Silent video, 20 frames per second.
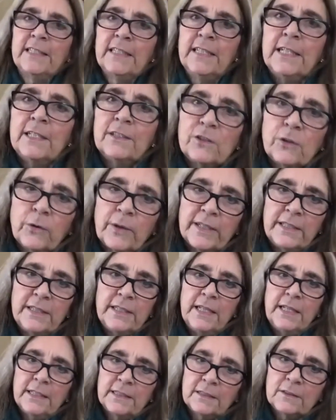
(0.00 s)
So I
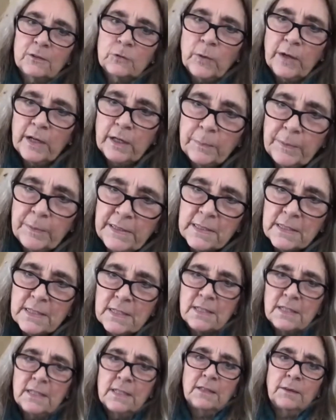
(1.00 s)
knit the sweater
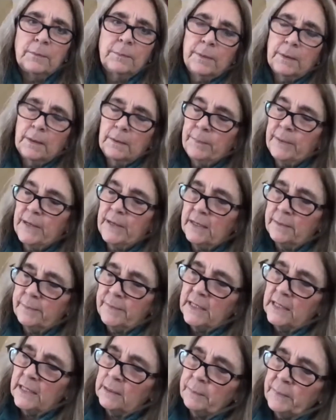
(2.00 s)
pieces and the bottom
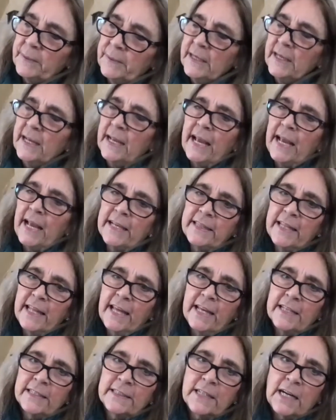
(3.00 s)
up. And
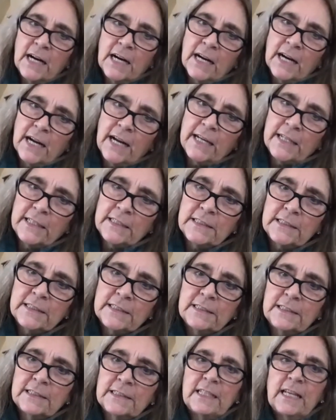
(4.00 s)
then I
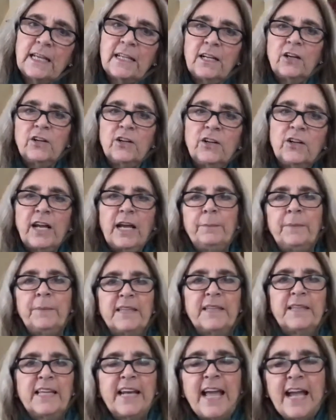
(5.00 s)
said, okay, but
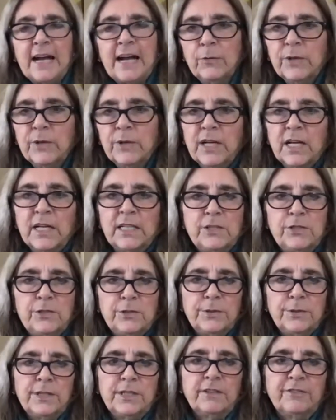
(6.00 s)
then how would I
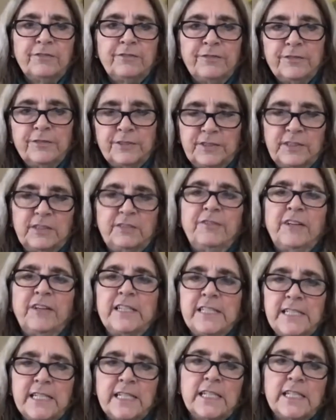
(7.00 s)
do that if I
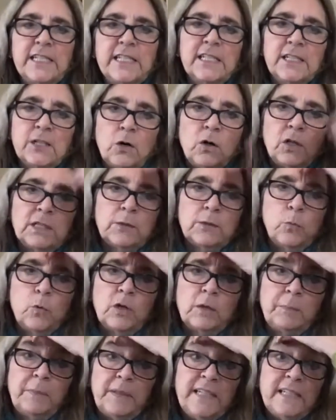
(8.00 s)
did it all in
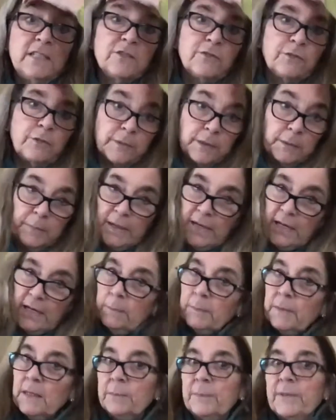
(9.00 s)
one piece from the
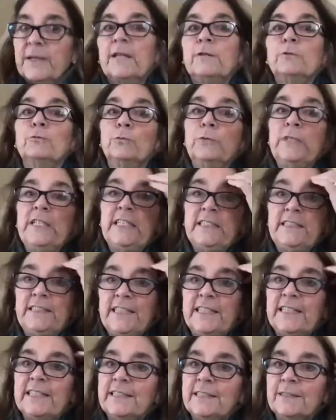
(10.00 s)
bottom up? And I
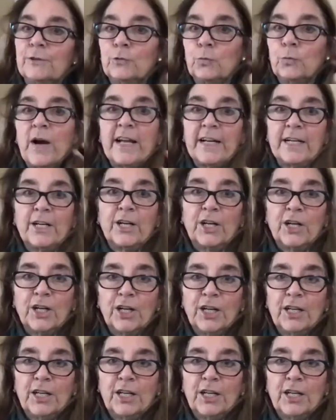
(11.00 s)
redid the sweater.